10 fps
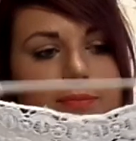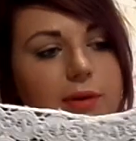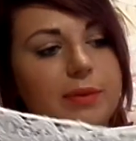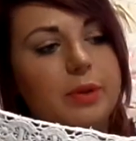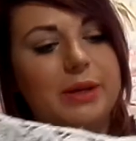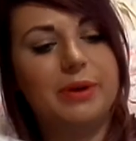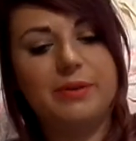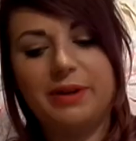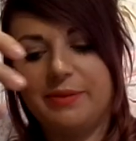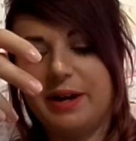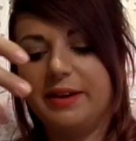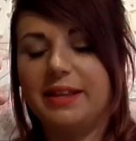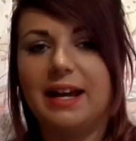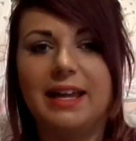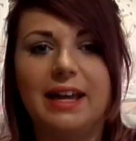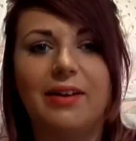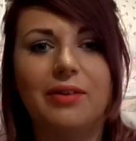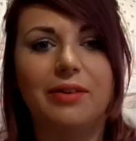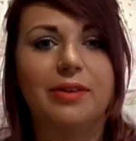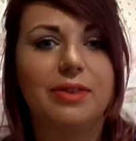Probably won't be wearing that
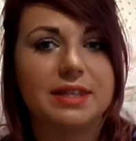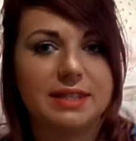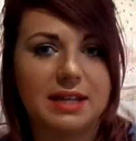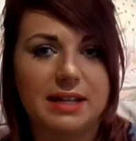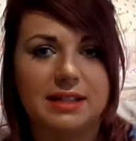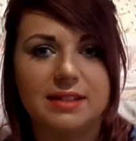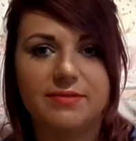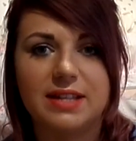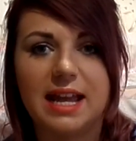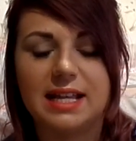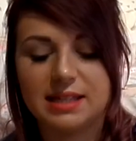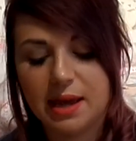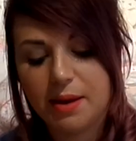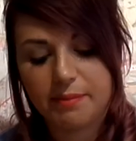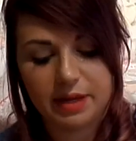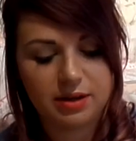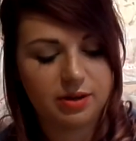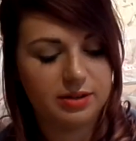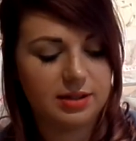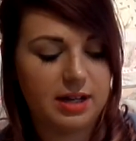on the sunniest of days
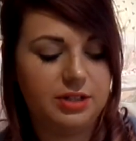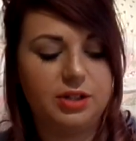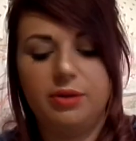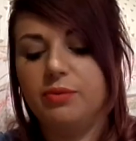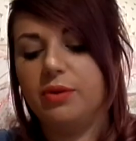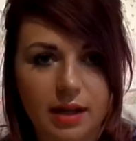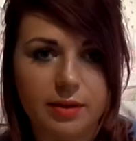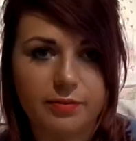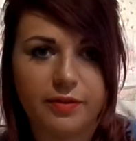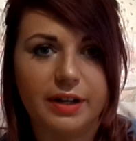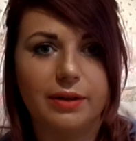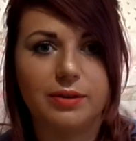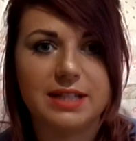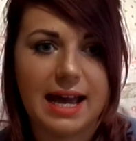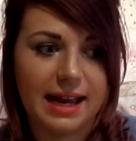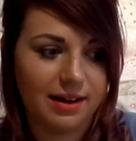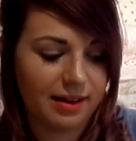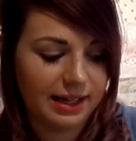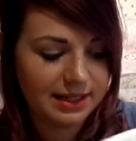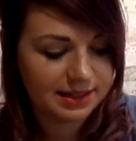because I don't want funny old tan
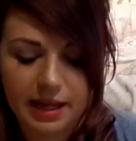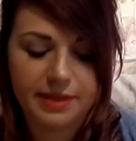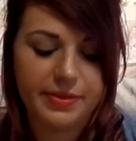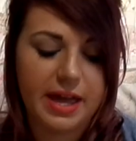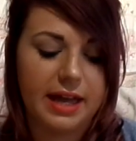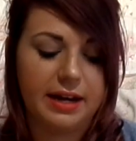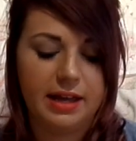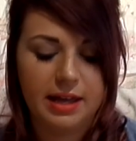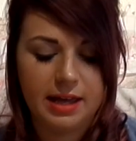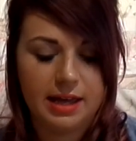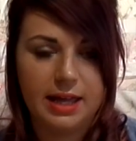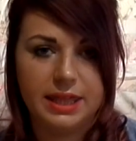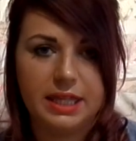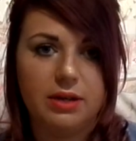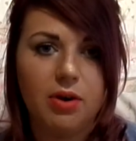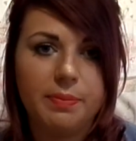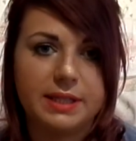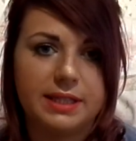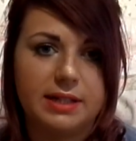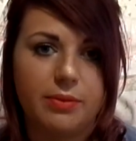lines. And then in the
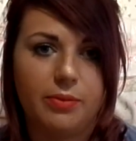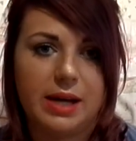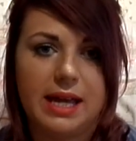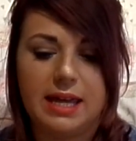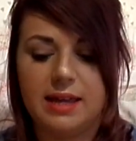opposite way,